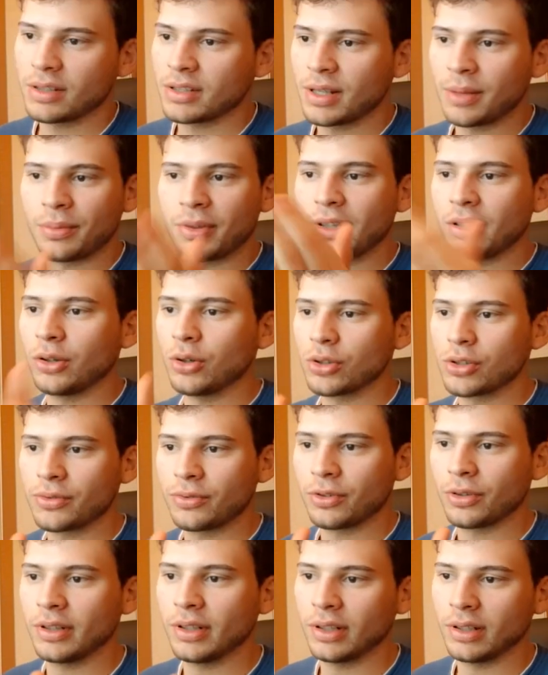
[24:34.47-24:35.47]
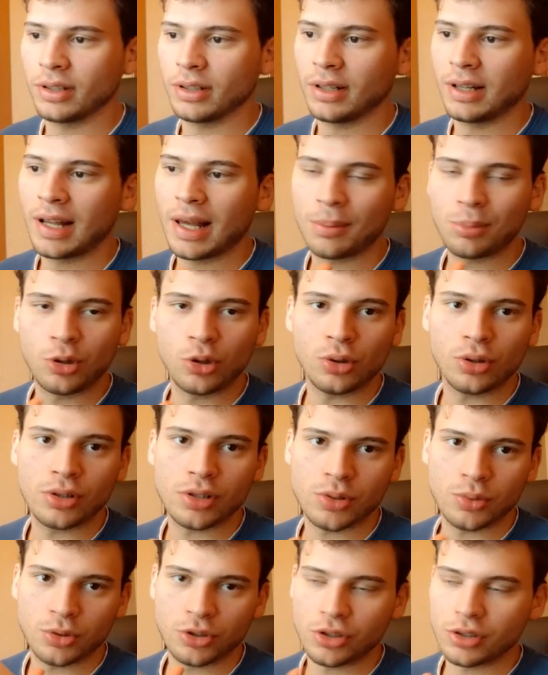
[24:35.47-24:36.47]
Same thing goes for the lab
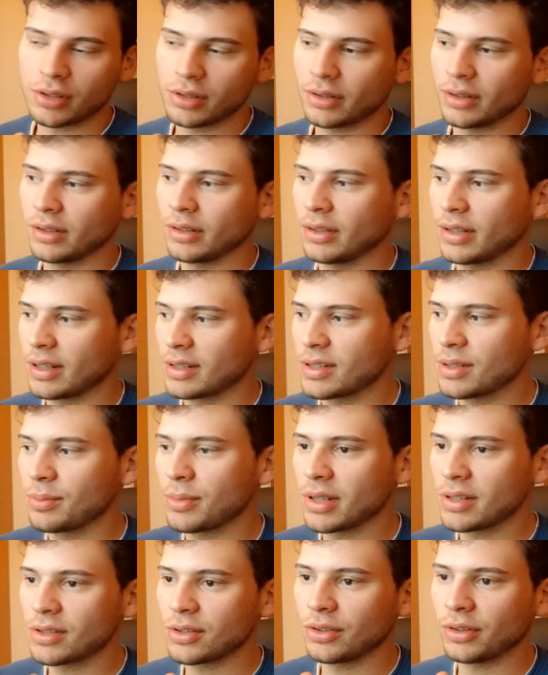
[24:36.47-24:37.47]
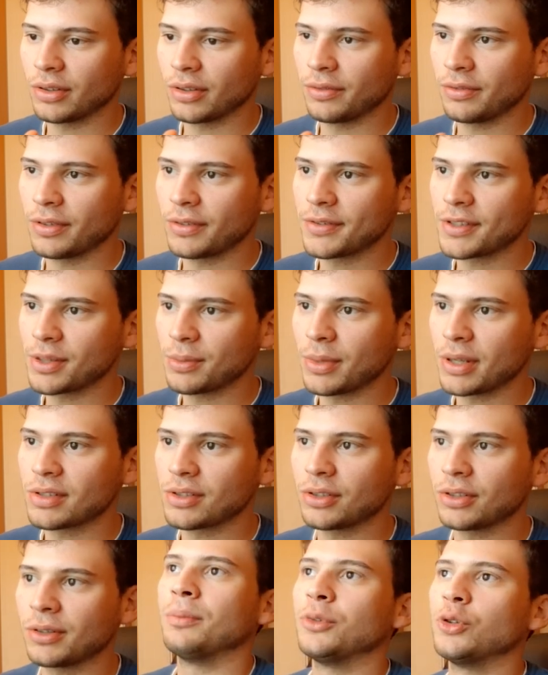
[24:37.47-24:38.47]
course, which is in the next semester, in the fifth semester.